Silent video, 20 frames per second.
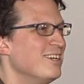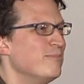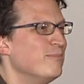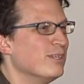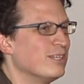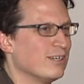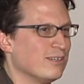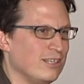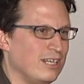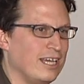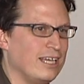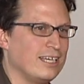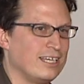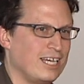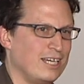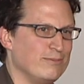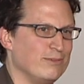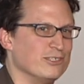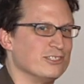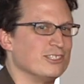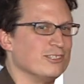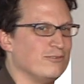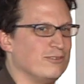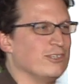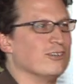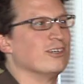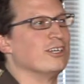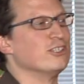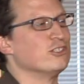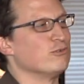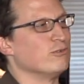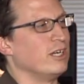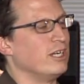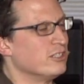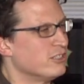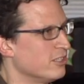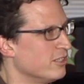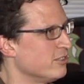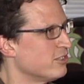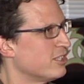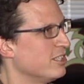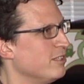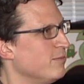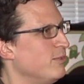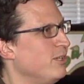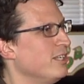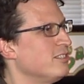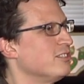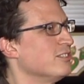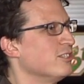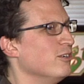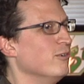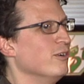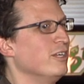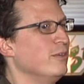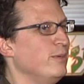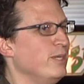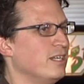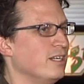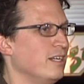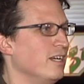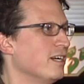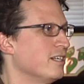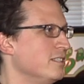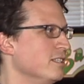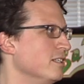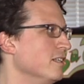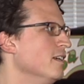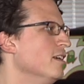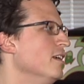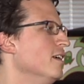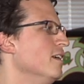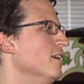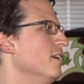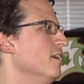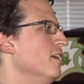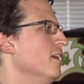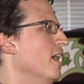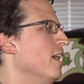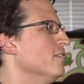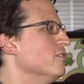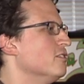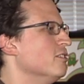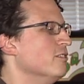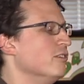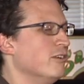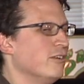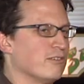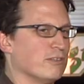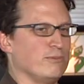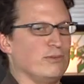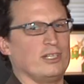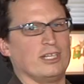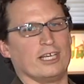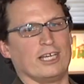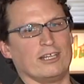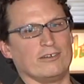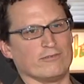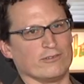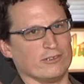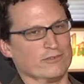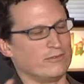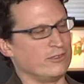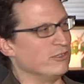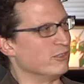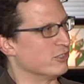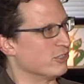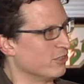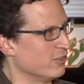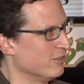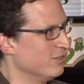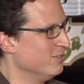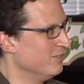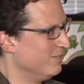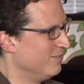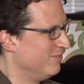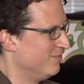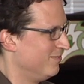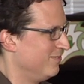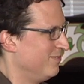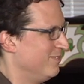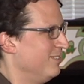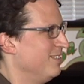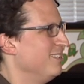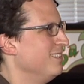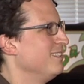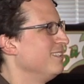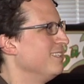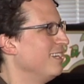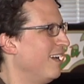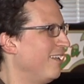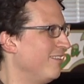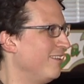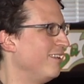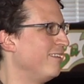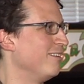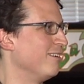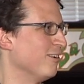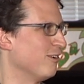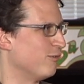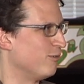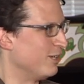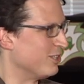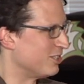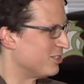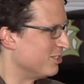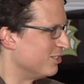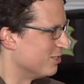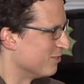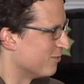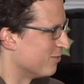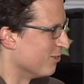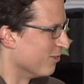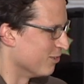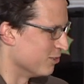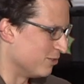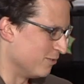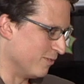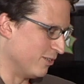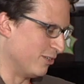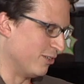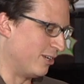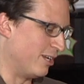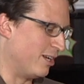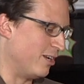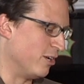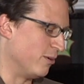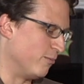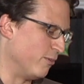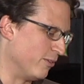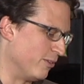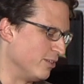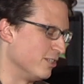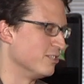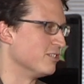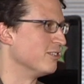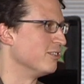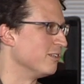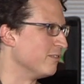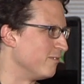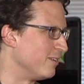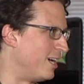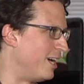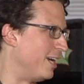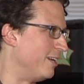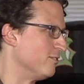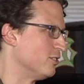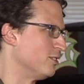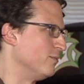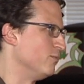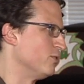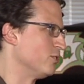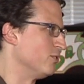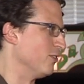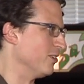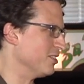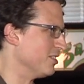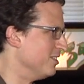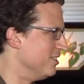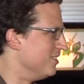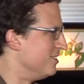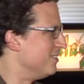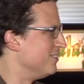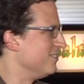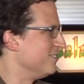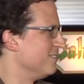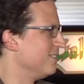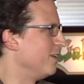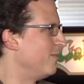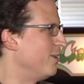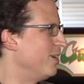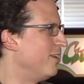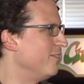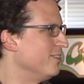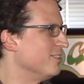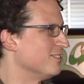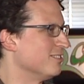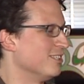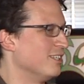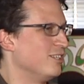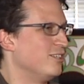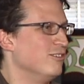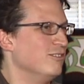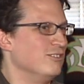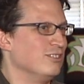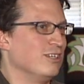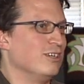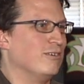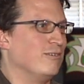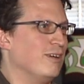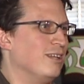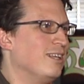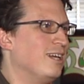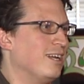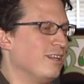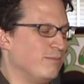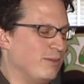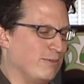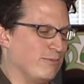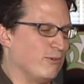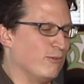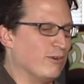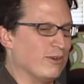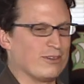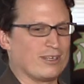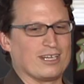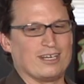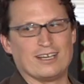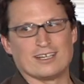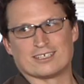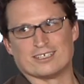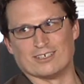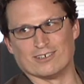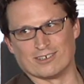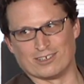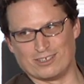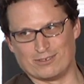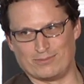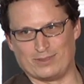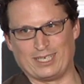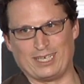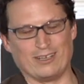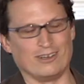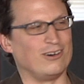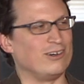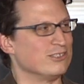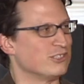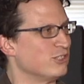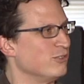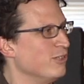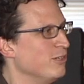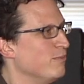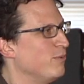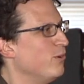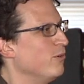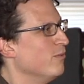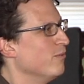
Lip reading: But they're laying cables at a furious rate. So the place is going to be connected. And so you have to plan for the future. And then there are questions, of course, of are you going to end up with a digital divide of some sort? I mean, obviously huge, a lot of people with connected are going to be also in,